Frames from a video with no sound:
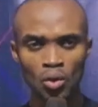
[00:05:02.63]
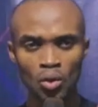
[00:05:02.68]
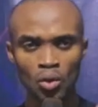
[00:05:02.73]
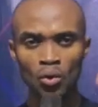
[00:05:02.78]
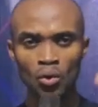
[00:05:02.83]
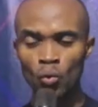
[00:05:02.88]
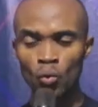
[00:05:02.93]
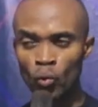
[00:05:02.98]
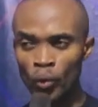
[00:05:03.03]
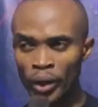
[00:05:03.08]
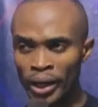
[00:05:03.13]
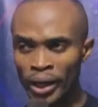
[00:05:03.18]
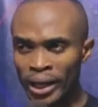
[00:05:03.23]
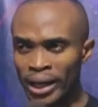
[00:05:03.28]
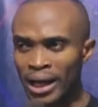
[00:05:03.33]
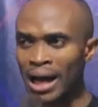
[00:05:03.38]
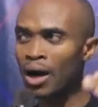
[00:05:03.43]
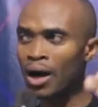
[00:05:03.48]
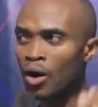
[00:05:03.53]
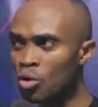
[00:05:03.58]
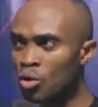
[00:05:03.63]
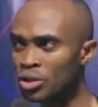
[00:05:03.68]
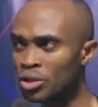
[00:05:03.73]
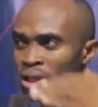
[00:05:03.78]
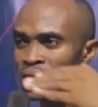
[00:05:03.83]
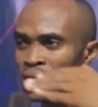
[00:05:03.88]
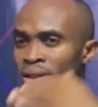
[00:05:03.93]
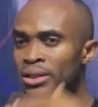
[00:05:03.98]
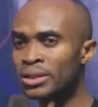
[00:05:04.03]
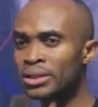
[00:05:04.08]
we are
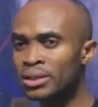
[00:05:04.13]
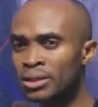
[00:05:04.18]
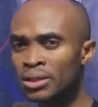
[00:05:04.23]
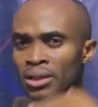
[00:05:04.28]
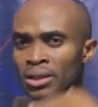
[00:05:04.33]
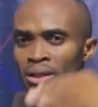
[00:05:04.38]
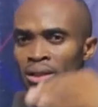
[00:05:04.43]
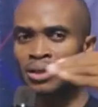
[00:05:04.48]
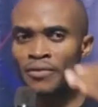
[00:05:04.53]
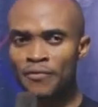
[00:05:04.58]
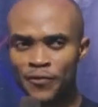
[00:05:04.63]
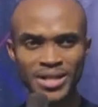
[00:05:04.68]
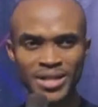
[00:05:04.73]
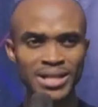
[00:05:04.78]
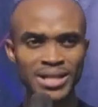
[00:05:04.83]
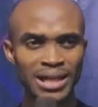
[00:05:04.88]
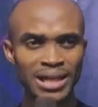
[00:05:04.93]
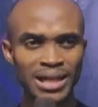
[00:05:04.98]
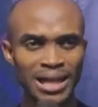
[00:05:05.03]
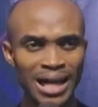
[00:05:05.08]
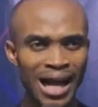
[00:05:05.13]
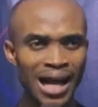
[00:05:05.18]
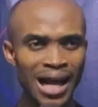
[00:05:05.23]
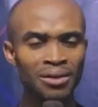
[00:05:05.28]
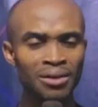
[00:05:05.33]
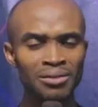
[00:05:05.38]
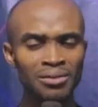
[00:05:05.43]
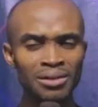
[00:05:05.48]
holding physical